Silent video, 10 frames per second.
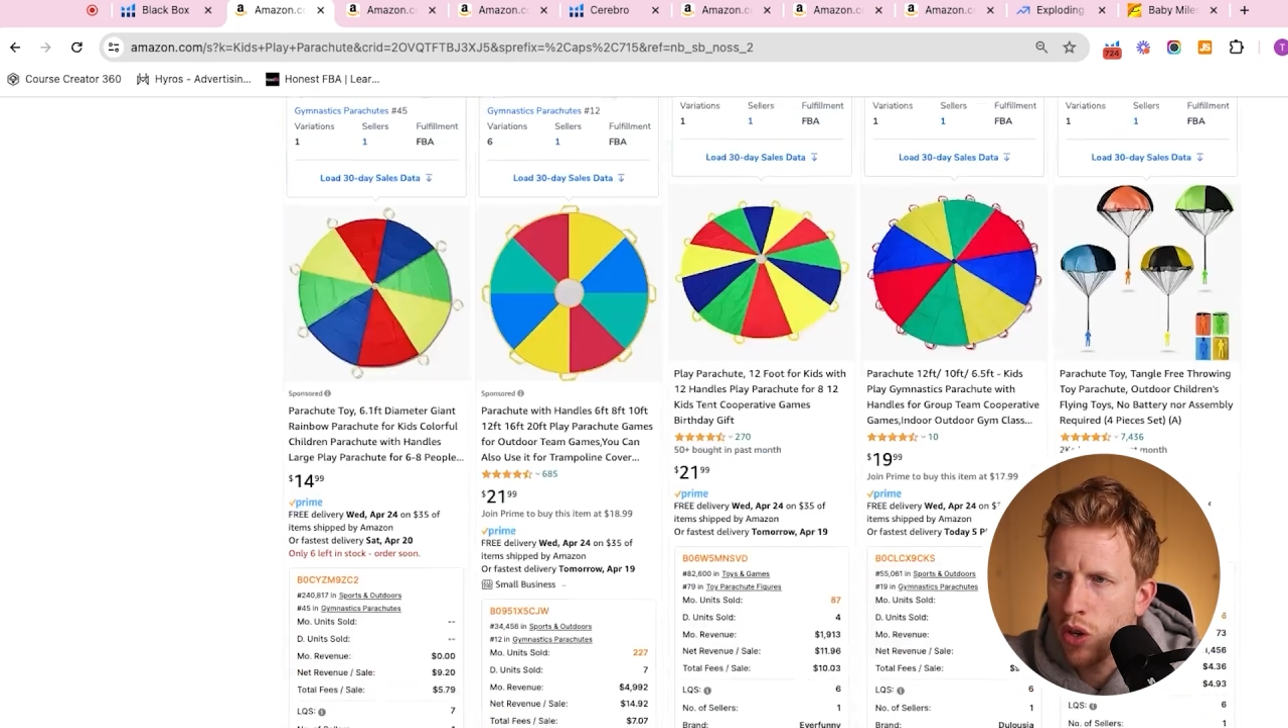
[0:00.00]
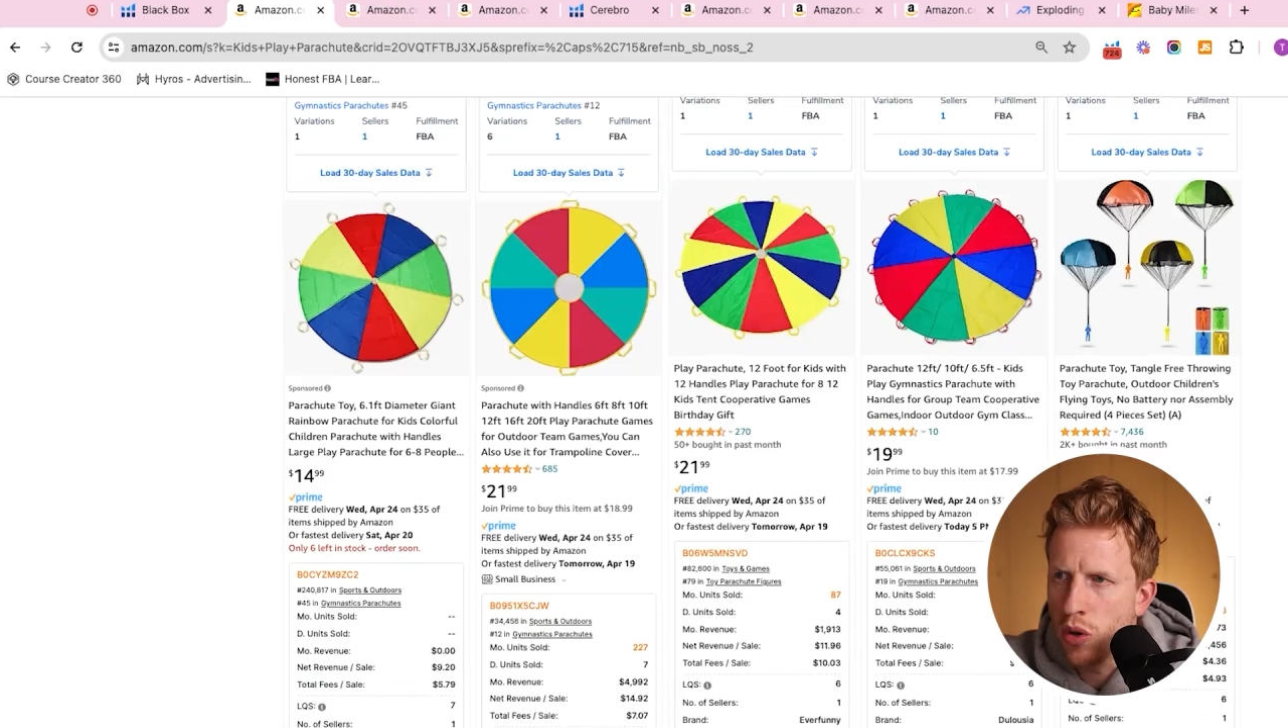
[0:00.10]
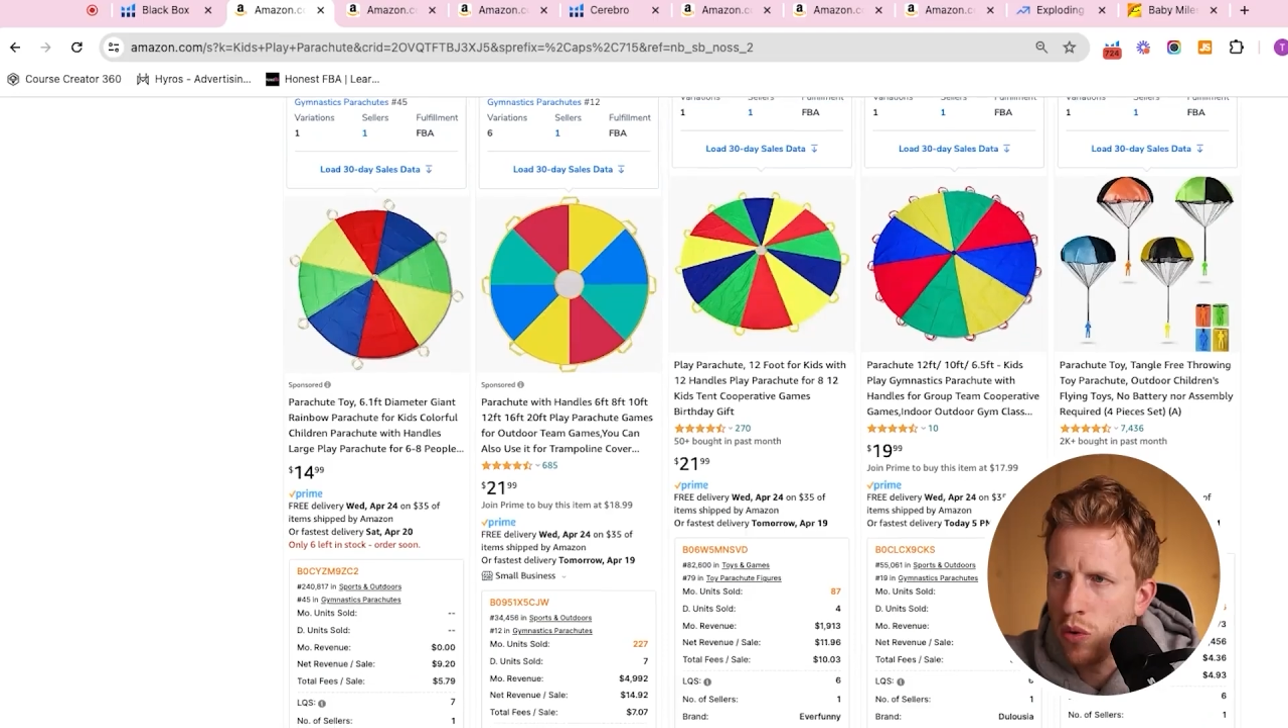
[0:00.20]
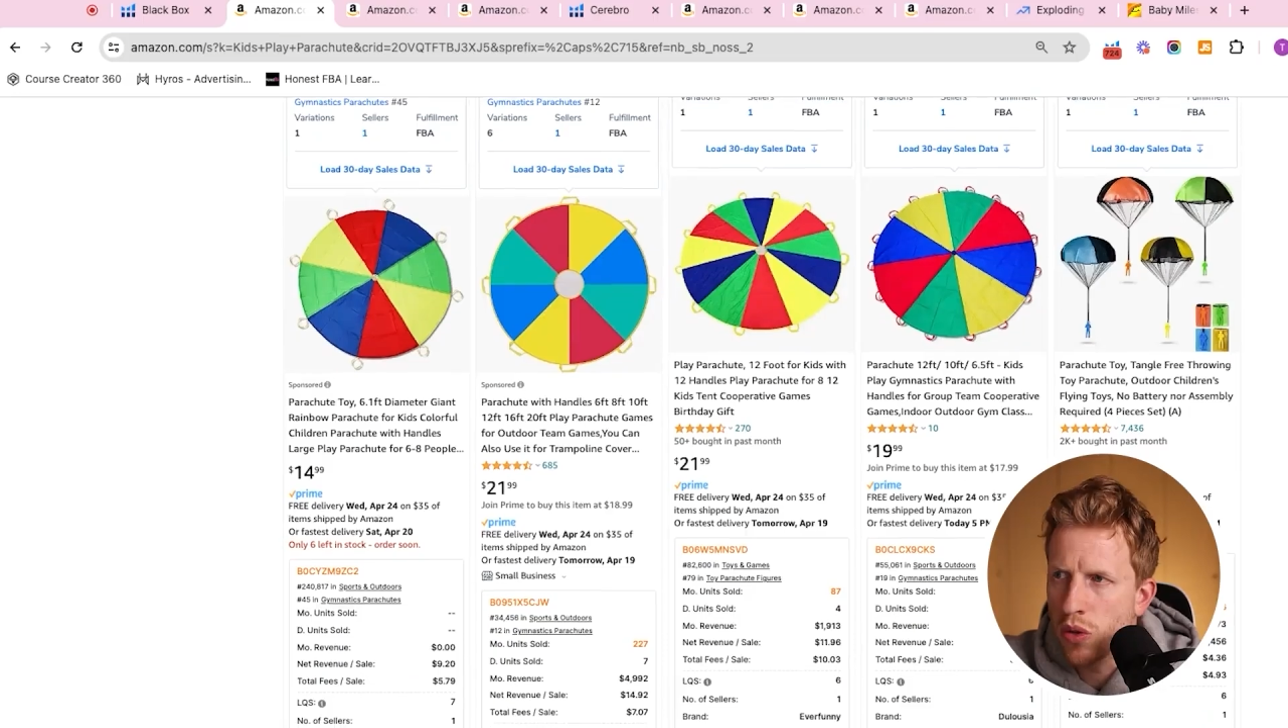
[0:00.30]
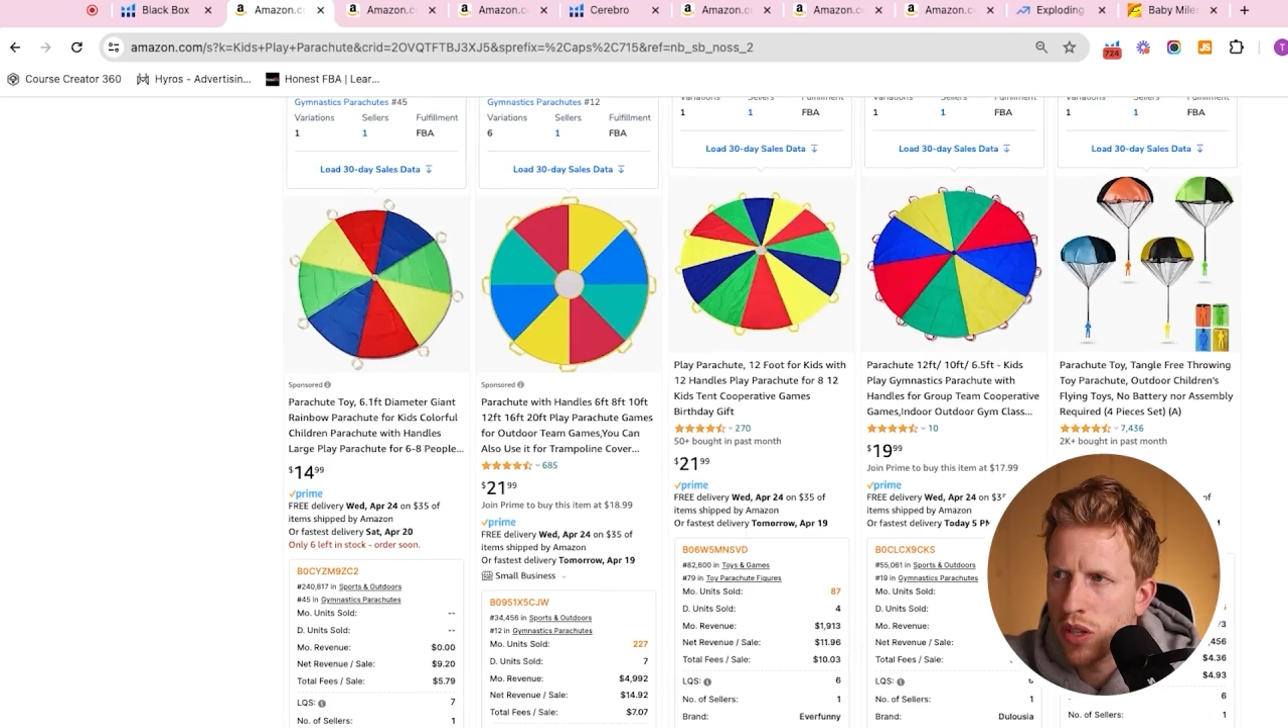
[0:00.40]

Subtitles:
use